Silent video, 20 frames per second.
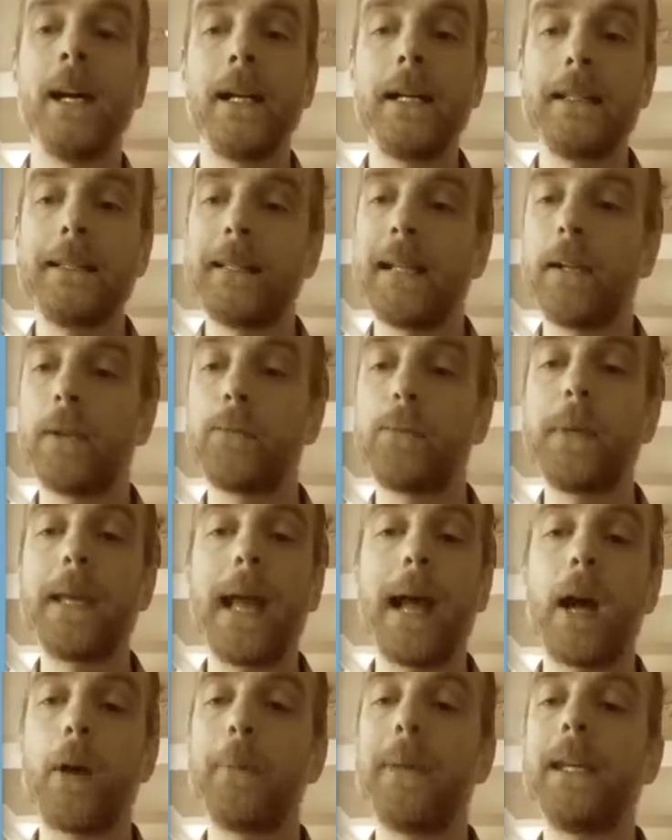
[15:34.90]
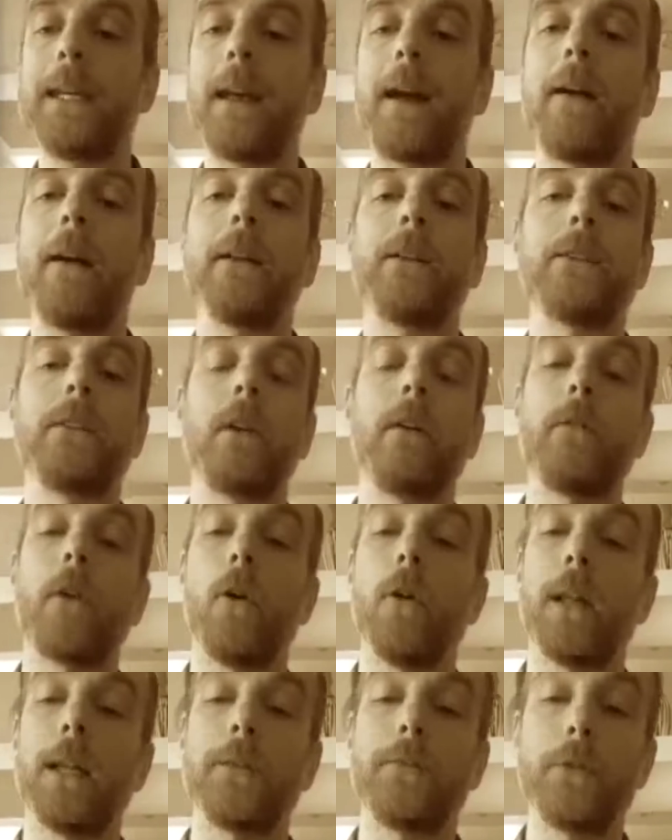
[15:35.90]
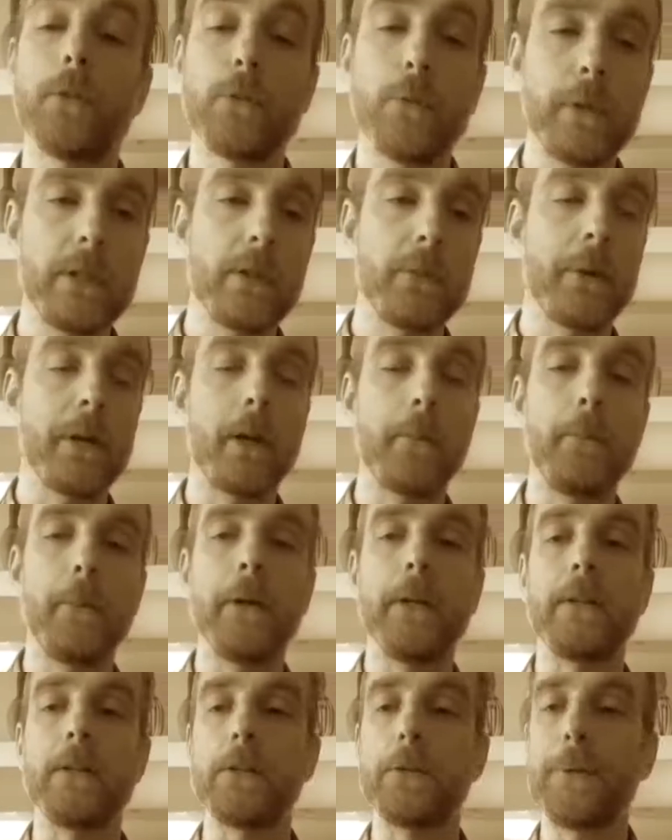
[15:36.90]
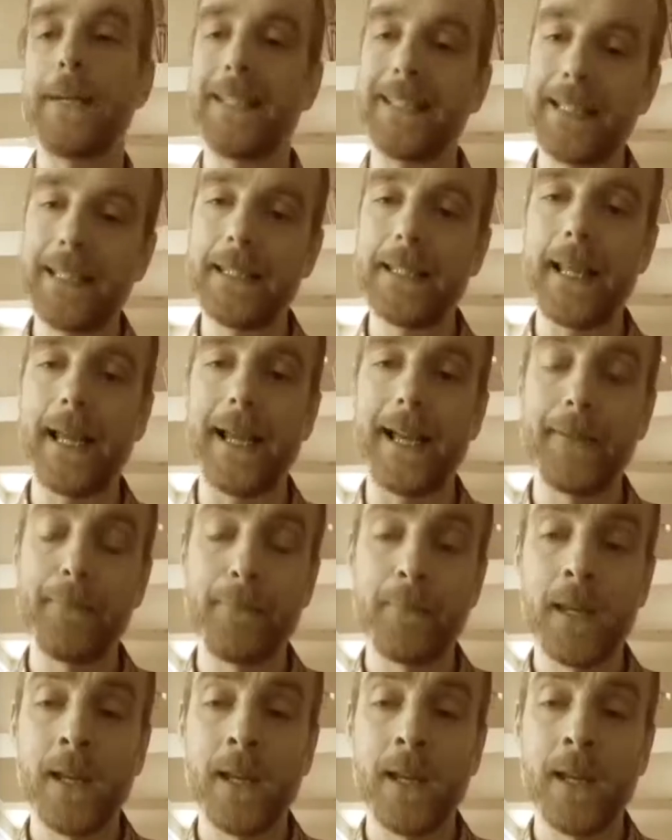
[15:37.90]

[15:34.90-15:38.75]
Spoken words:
and it tells me how many characters I've got left for Twitter when I'm putting the tweets in there.